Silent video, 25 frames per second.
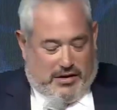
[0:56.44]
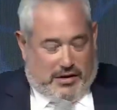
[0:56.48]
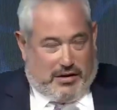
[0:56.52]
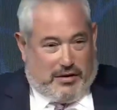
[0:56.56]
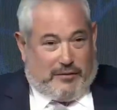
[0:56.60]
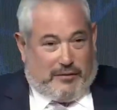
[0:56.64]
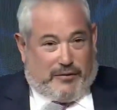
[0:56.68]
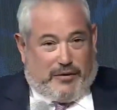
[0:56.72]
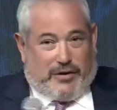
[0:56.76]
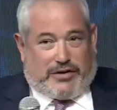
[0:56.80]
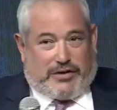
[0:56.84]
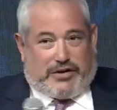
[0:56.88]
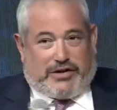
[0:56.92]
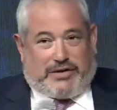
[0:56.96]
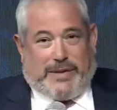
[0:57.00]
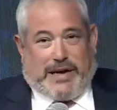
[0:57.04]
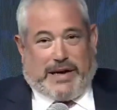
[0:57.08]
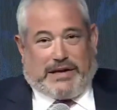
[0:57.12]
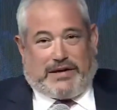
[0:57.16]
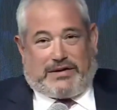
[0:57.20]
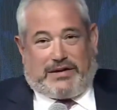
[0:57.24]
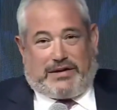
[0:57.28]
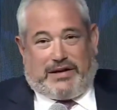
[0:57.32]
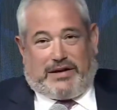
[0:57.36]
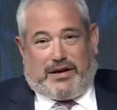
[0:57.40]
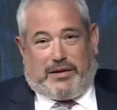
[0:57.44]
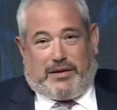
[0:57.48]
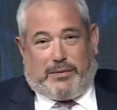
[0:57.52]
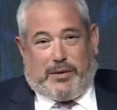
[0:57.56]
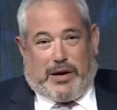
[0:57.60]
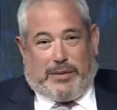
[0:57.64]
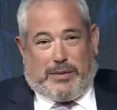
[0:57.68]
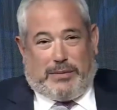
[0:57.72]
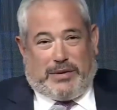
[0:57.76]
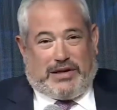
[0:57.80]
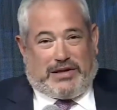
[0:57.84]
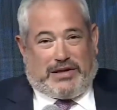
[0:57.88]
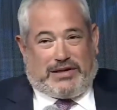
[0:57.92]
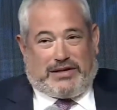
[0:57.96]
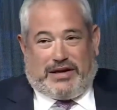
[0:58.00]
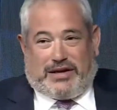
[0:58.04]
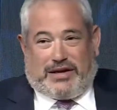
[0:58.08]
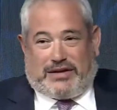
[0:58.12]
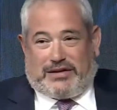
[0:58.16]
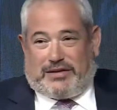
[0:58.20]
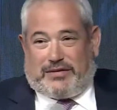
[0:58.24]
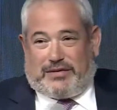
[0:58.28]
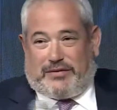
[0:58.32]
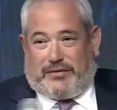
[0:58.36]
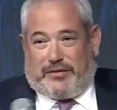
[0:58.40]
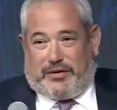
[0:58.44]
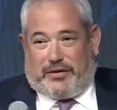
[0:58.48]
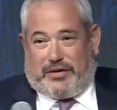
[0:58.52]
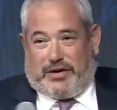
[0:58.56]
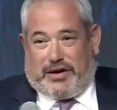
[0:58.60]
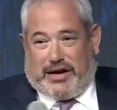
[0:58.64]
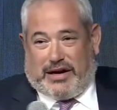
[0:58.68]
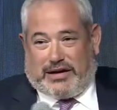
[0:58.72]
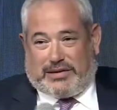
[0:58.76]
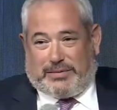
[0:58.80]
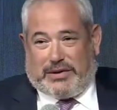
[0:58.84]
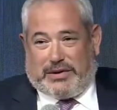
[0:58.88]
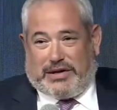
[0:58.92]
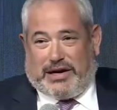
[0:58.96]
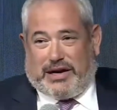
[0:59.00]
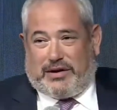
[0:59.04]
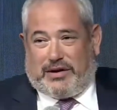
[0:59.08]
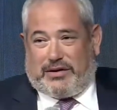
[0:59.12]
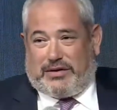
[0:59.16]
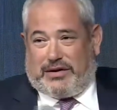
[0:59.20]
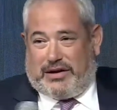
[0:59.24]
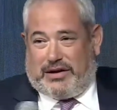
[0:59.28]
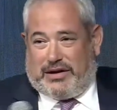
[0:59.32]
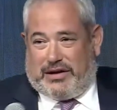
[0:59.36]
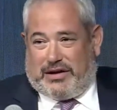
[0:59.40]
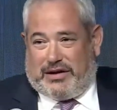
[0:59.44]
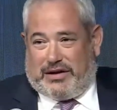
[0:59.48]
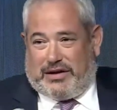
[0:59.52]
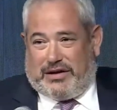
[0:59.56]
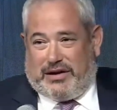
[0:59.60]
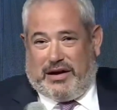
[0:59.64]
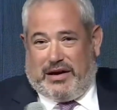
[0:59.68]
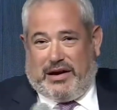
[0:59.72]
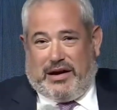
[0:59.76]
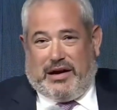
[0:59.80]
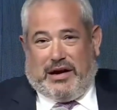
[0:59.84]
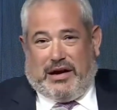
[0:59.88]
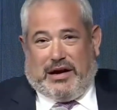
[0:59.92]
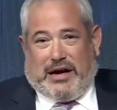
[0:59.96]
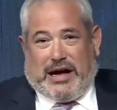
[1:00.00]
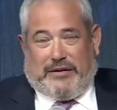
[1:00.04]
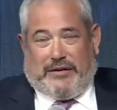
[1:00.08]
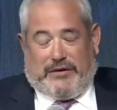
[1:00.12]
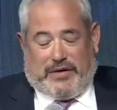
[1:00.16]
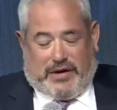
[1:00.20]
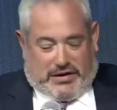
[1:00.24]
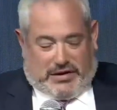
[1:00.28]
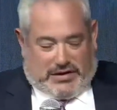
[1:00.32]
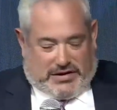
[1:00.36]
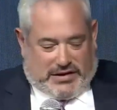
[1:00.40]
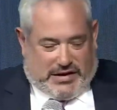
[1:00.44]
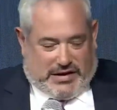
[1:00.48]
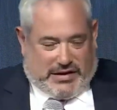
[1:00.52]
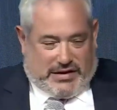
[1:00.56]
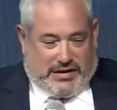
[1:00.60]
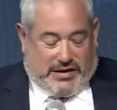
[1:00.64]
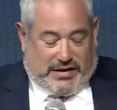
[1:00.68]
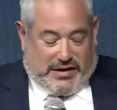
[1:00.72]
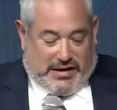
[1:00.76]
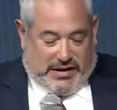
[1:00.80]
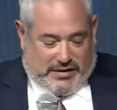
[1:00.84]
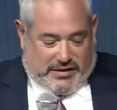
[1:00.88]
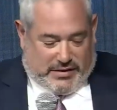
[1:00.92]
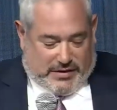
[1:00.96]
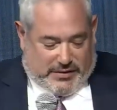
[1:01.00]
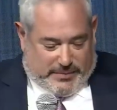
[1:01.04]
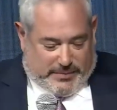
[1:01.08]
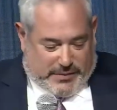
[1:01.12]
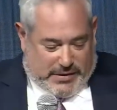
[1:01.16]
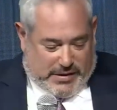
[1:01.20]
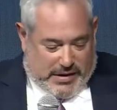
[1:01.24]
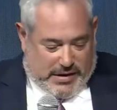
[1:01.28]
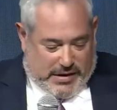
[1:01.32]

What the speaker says: His Majesty King Mohammed VI for the hospitality and having us in the kingdom,